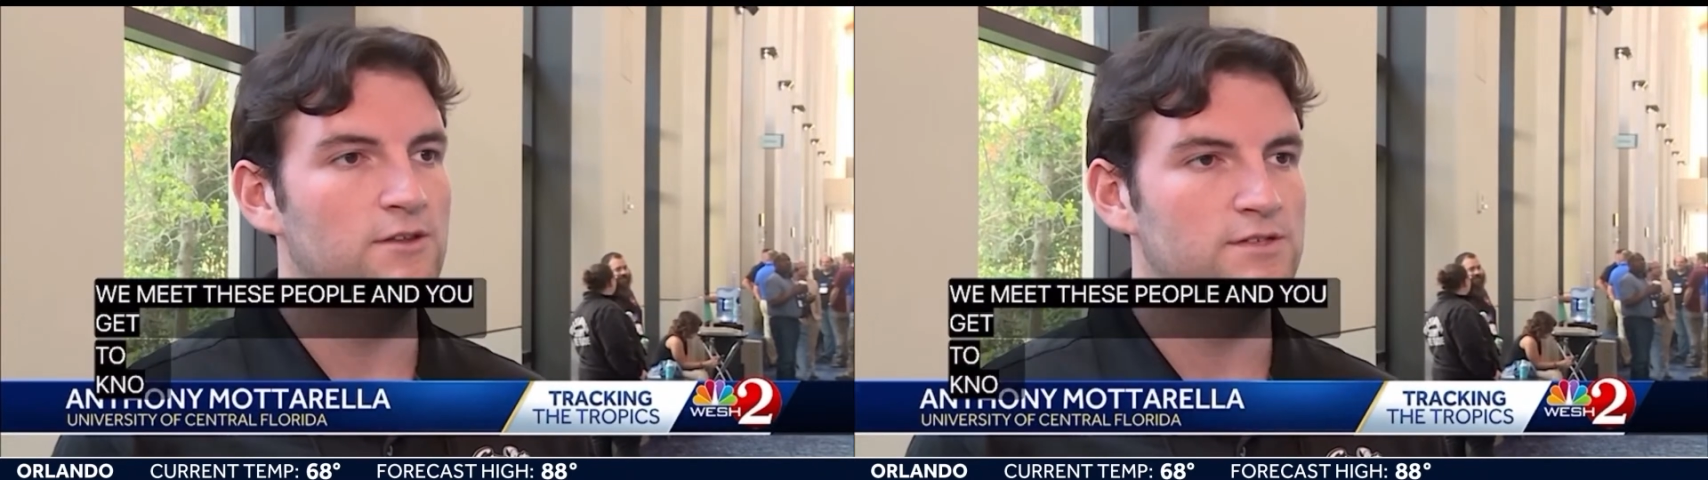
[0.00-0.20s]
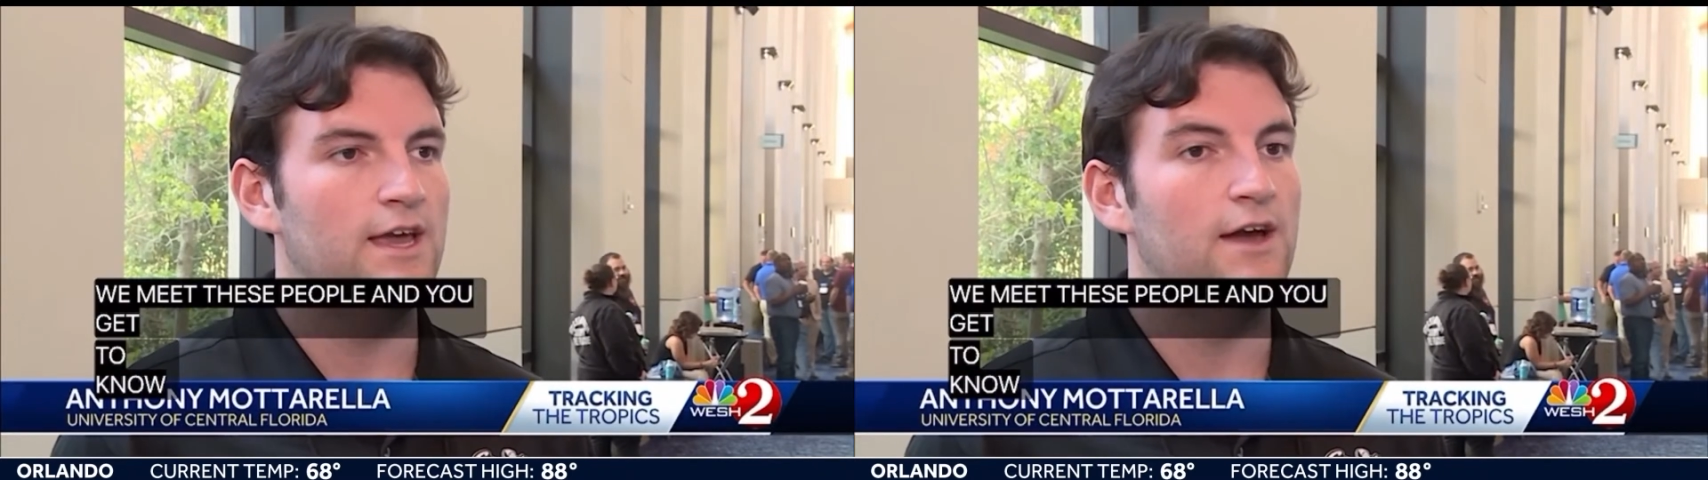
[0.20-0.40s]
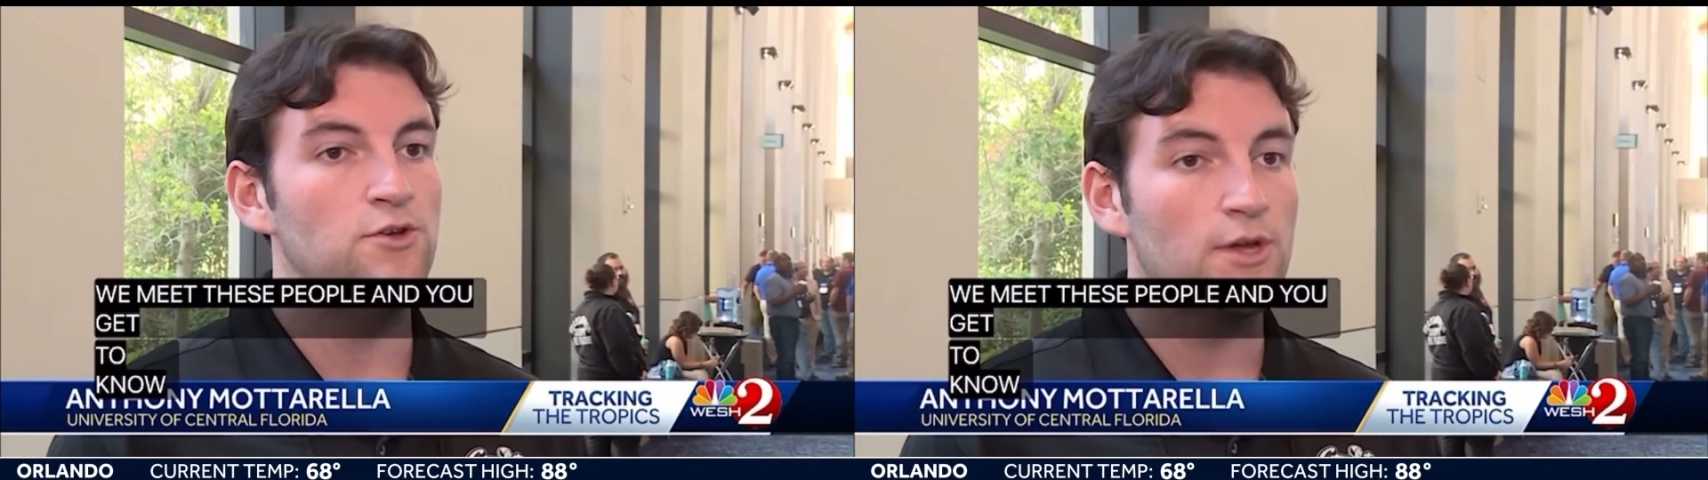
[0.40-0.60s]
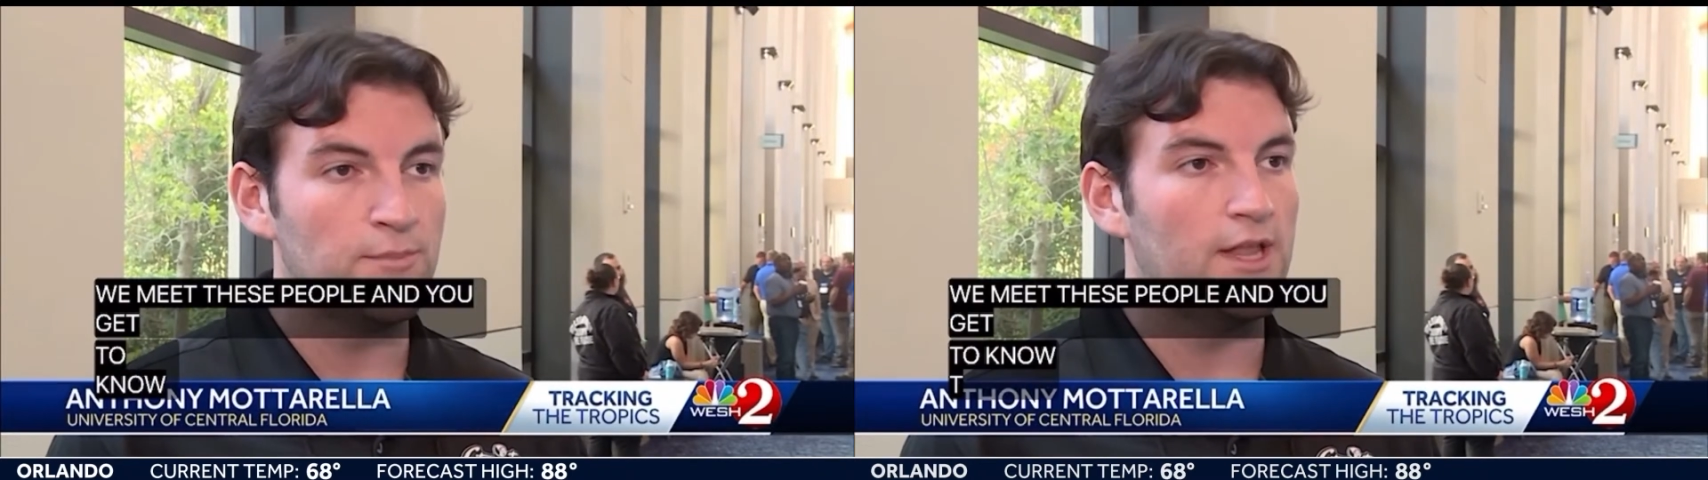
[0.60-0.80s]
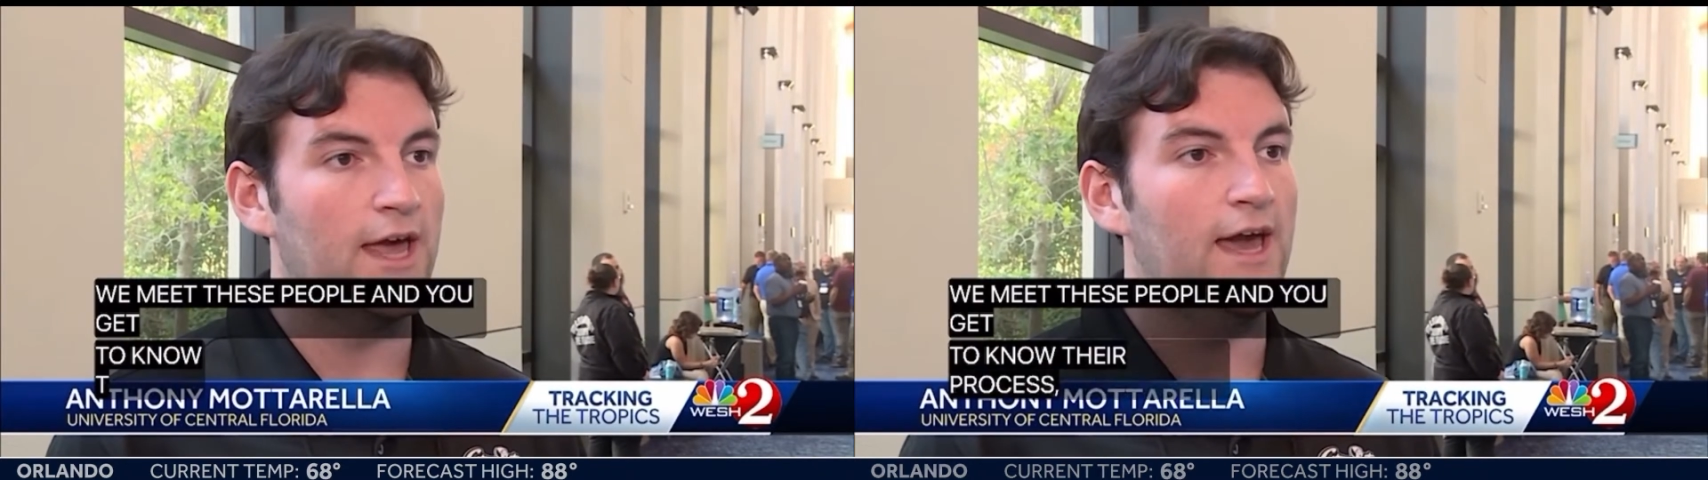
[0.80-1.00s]
you see how you
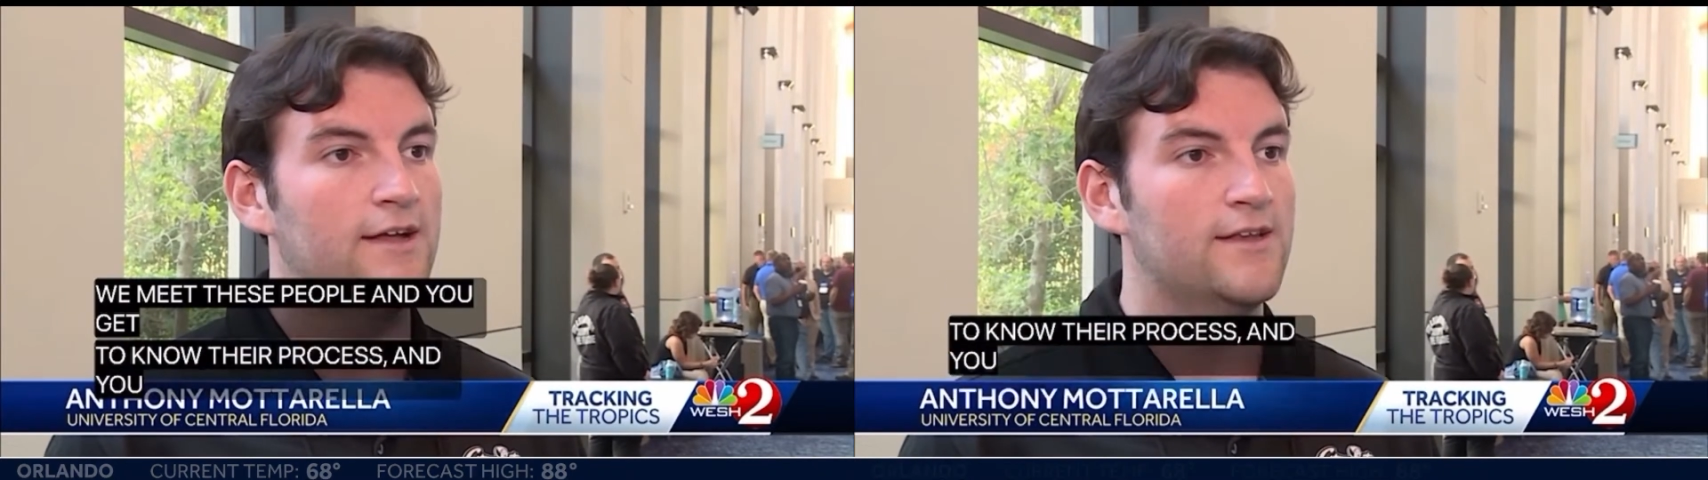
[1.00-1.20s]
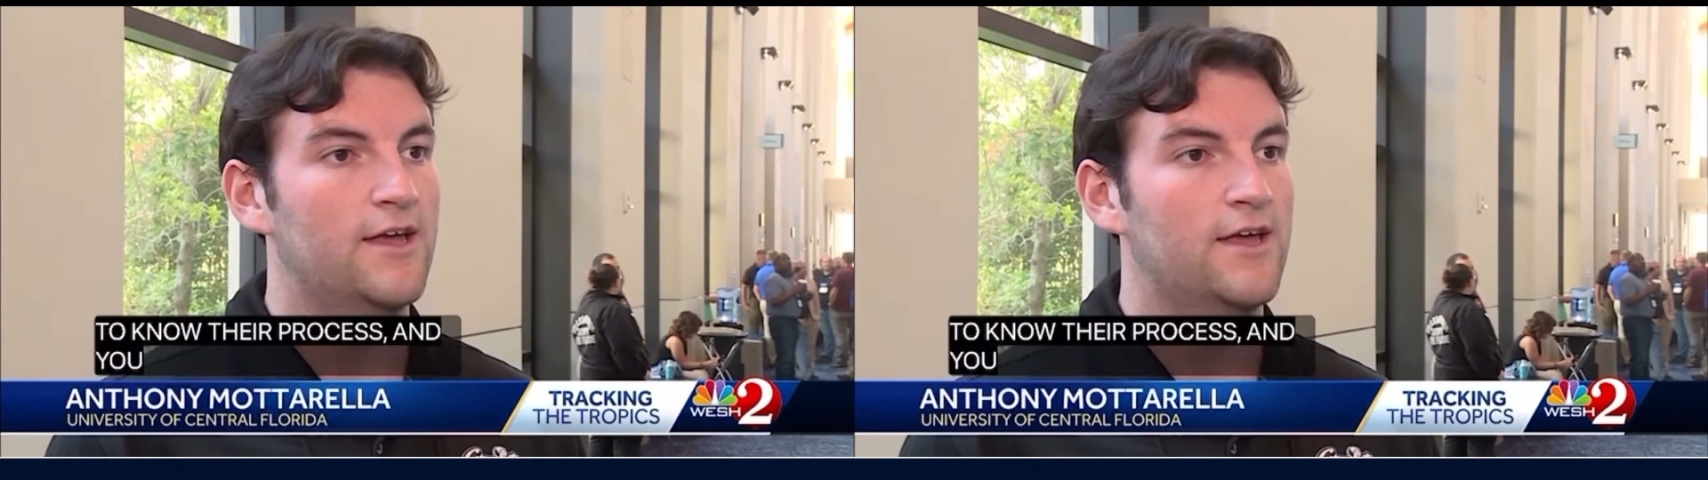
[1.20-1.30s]
can plan,